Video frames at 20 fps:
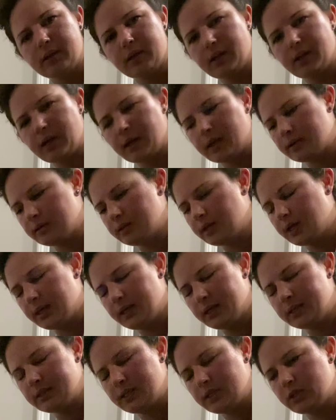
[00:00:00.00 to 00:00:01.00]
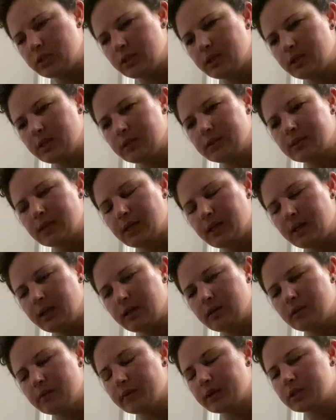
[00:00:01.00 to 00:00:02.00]
again, any teachings, any
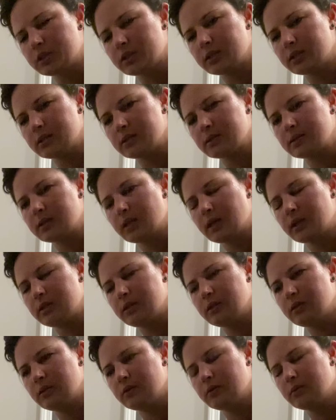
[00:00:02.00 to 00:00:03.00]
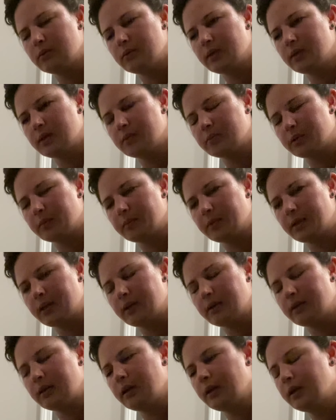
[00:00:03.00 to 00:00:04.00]
interventions that you
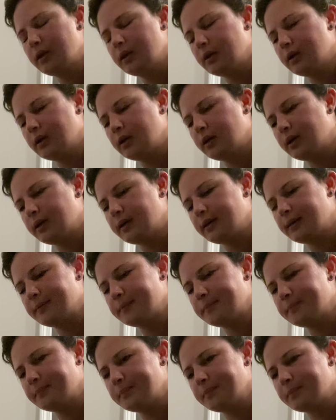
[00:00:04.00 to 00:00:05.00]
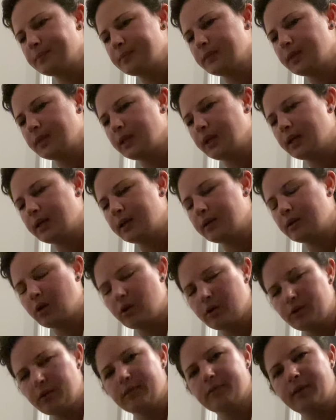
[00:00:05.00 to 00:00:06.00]
implemented, and all
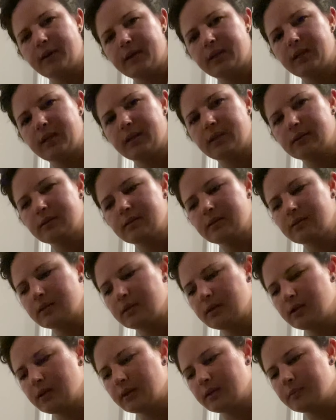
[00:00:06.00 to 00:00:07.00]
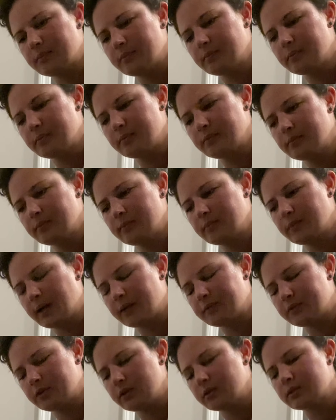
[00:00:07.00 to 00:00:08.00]
your findings
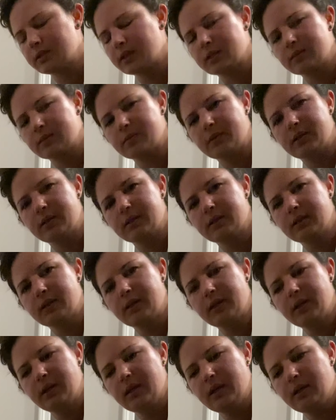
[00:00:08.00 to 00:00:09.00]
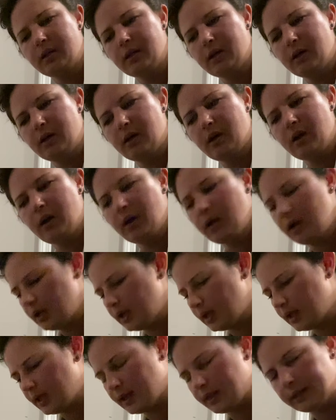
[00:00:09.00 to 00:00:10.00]
after your assessment.
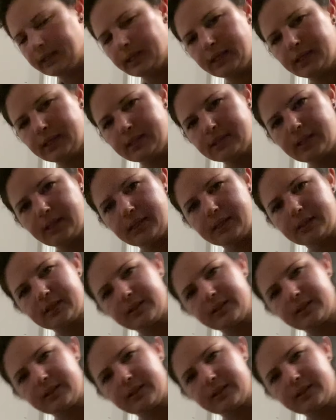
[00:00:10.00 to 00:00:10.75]
And that is it.